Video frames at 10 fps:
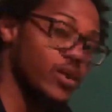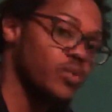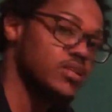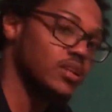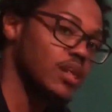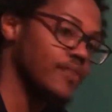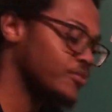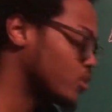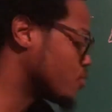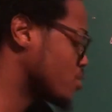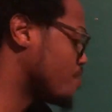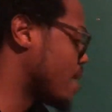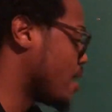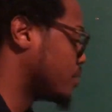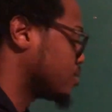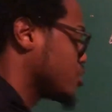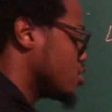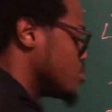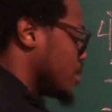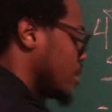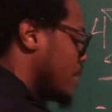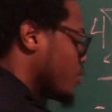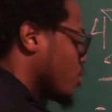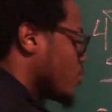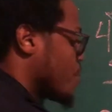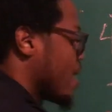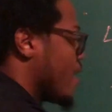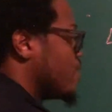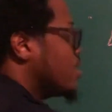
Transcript: was a leftover amount. A leftover amount.